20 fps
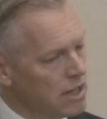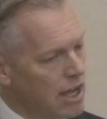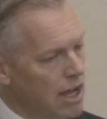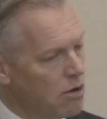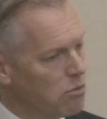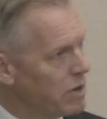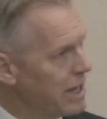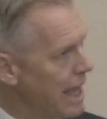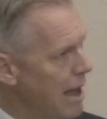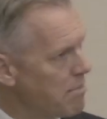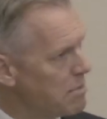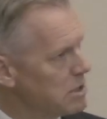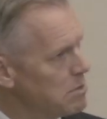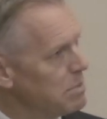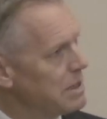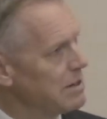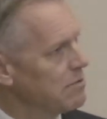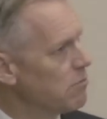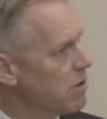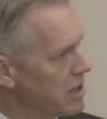Uh, we happen to
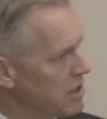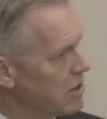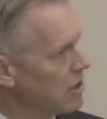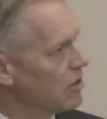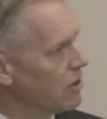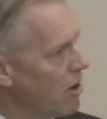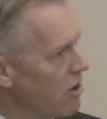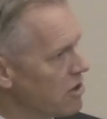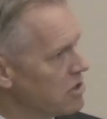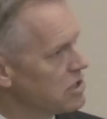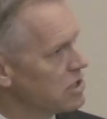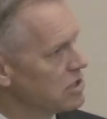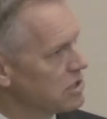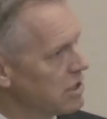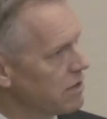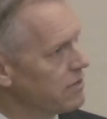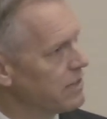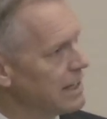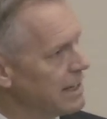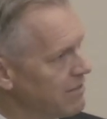be one of the largest
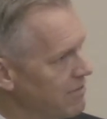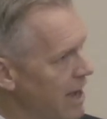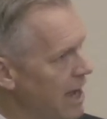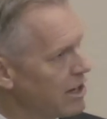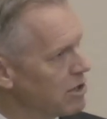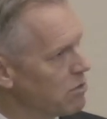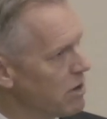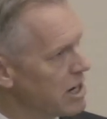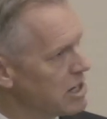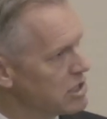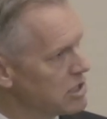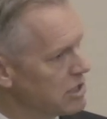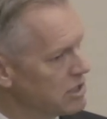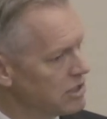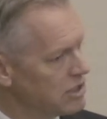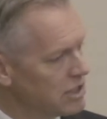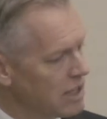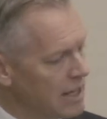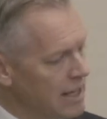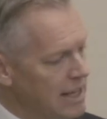of the
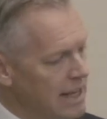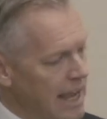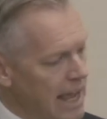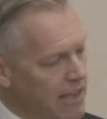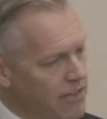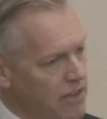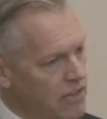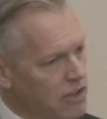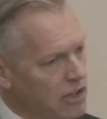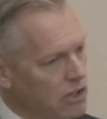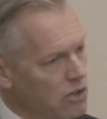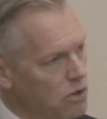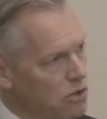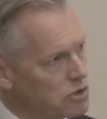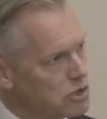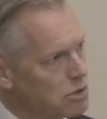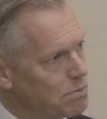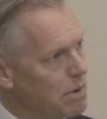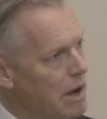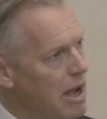evaluations. And then the
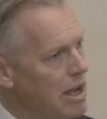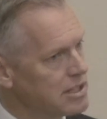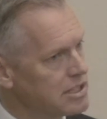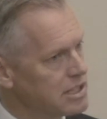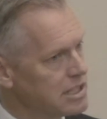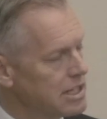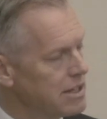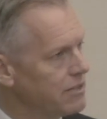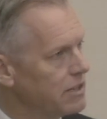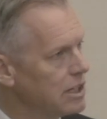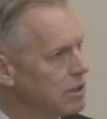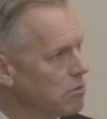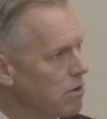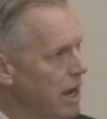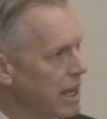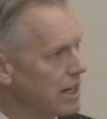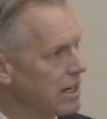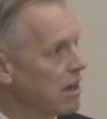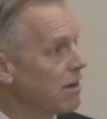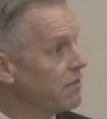culture positivity
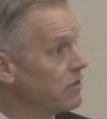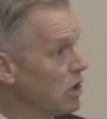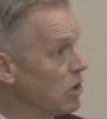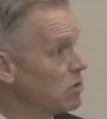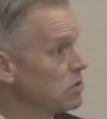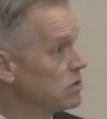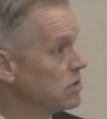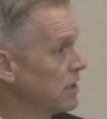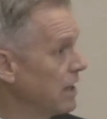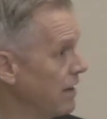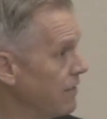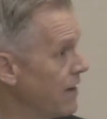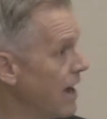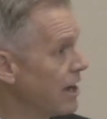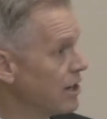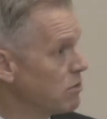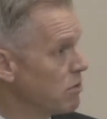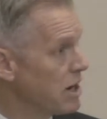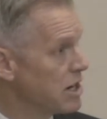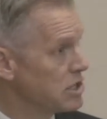rate of those
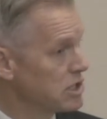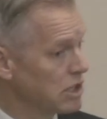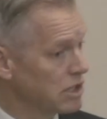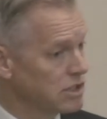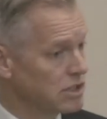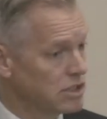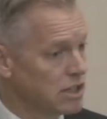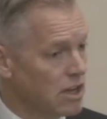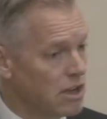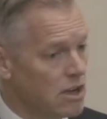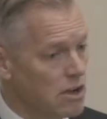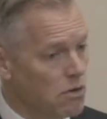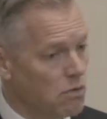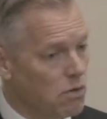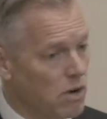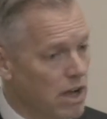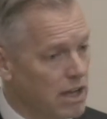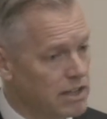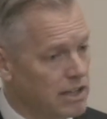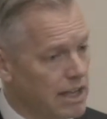evaluations
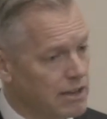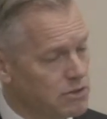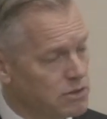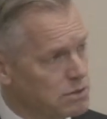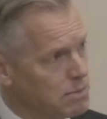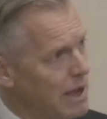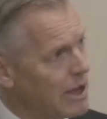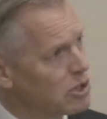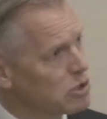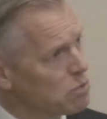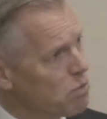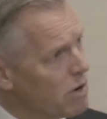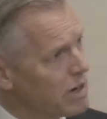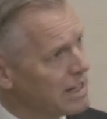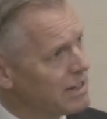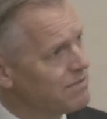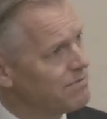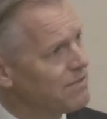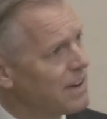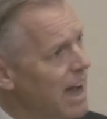was, it was about
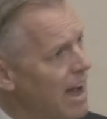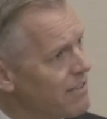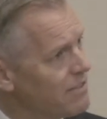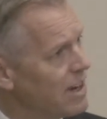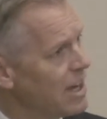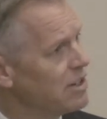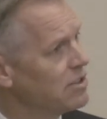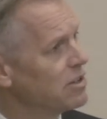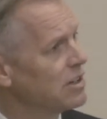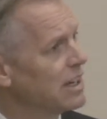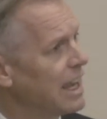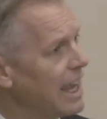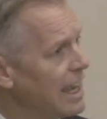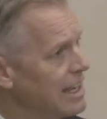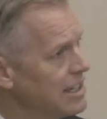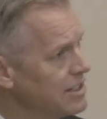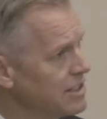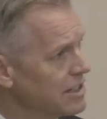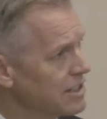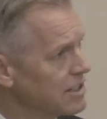2,500
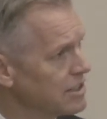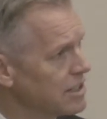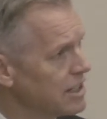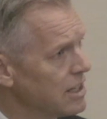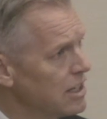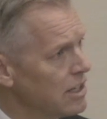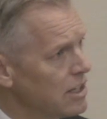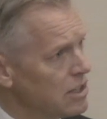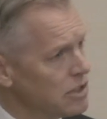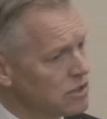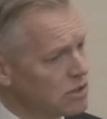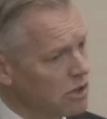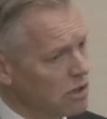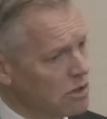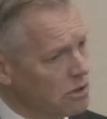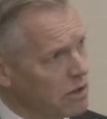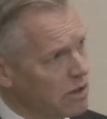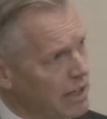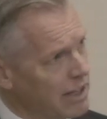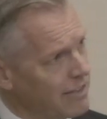cases.
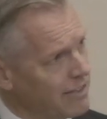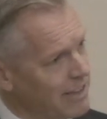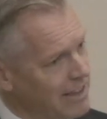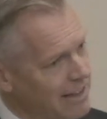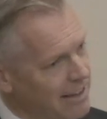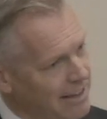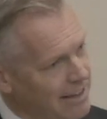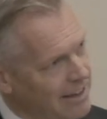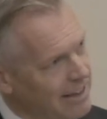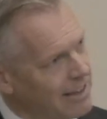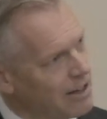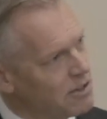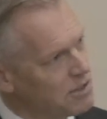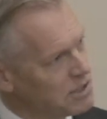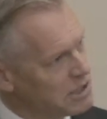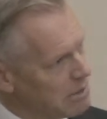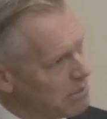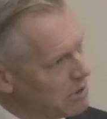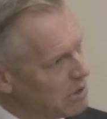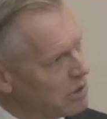So, the, you know,
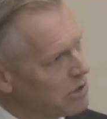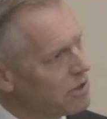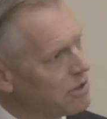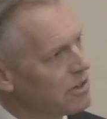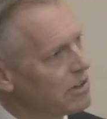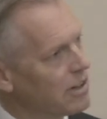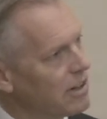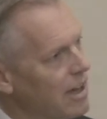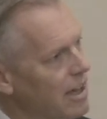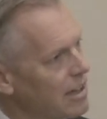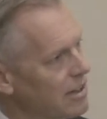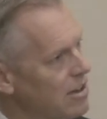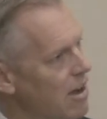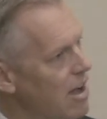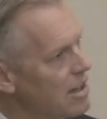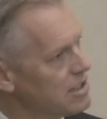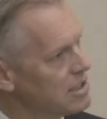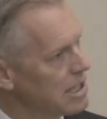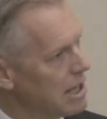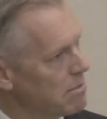similar uh,
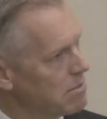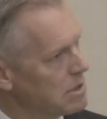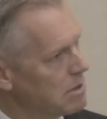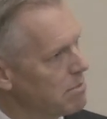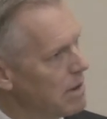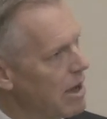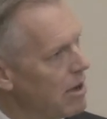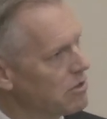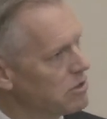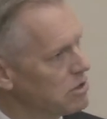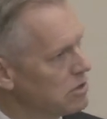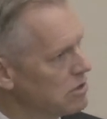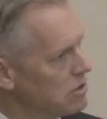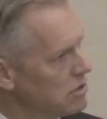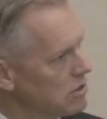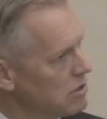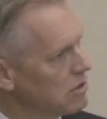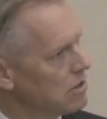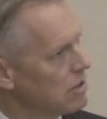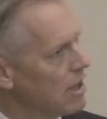concept, about
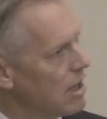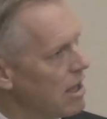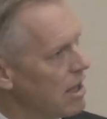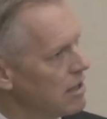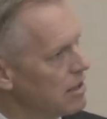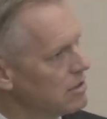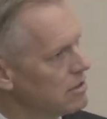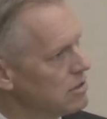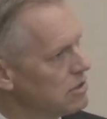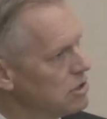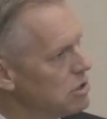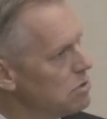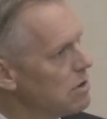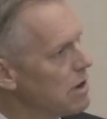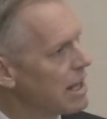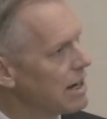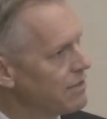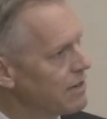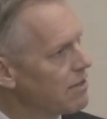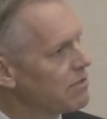uh, two
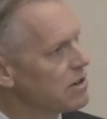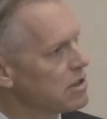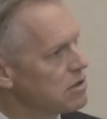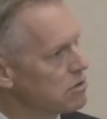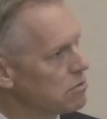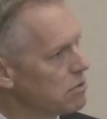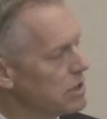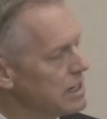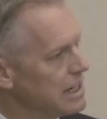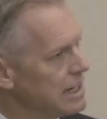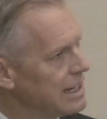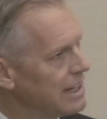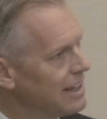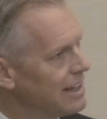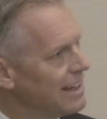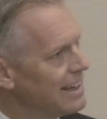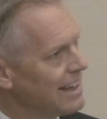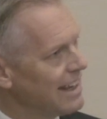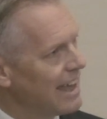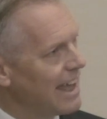out of every three
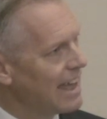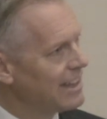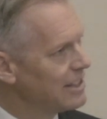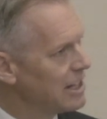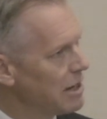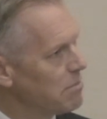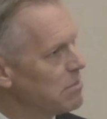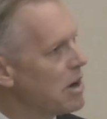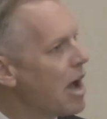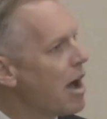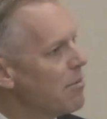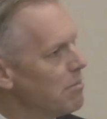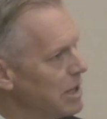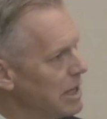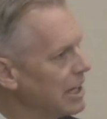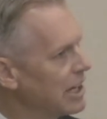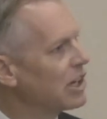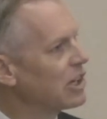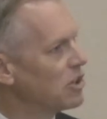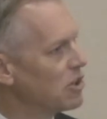ended up not
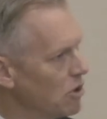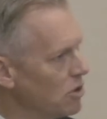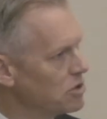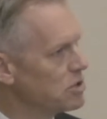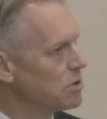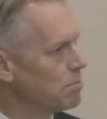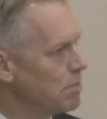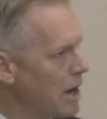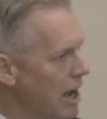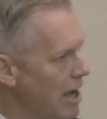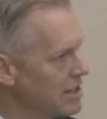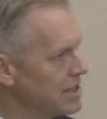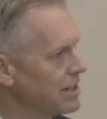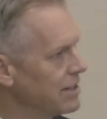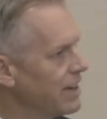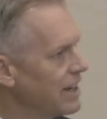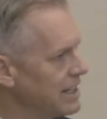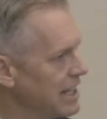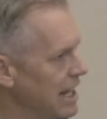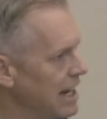being a culture
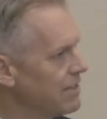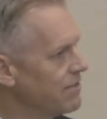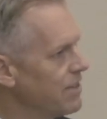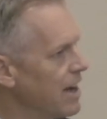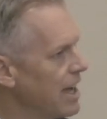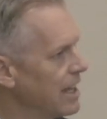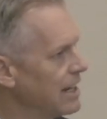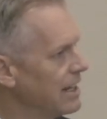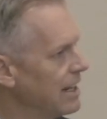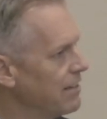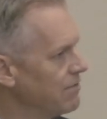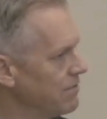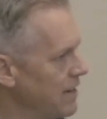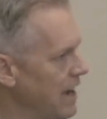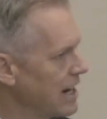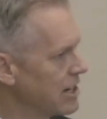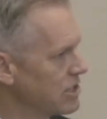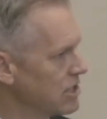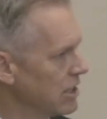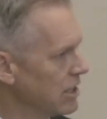positive identified
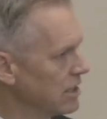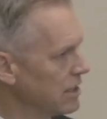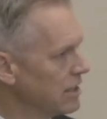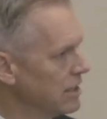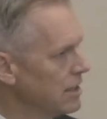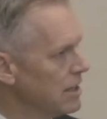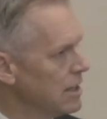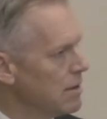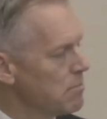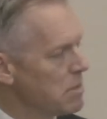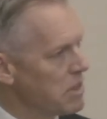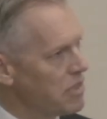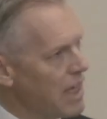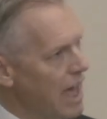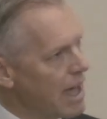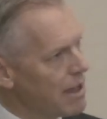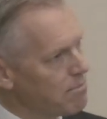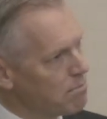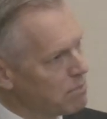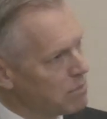infection. But
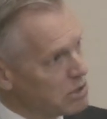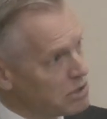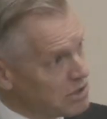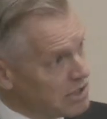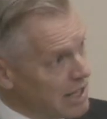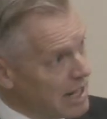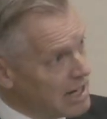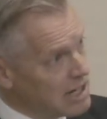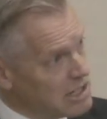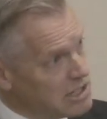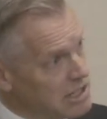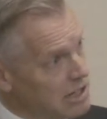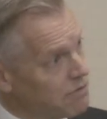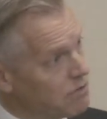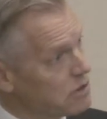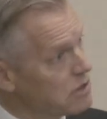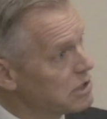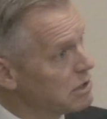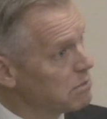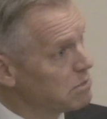that percentage
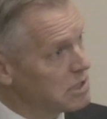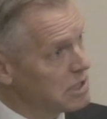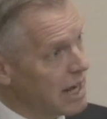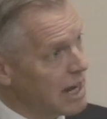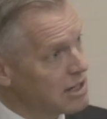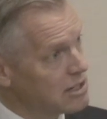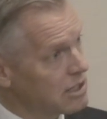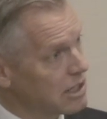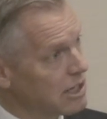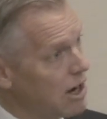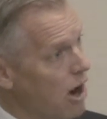differs substantially.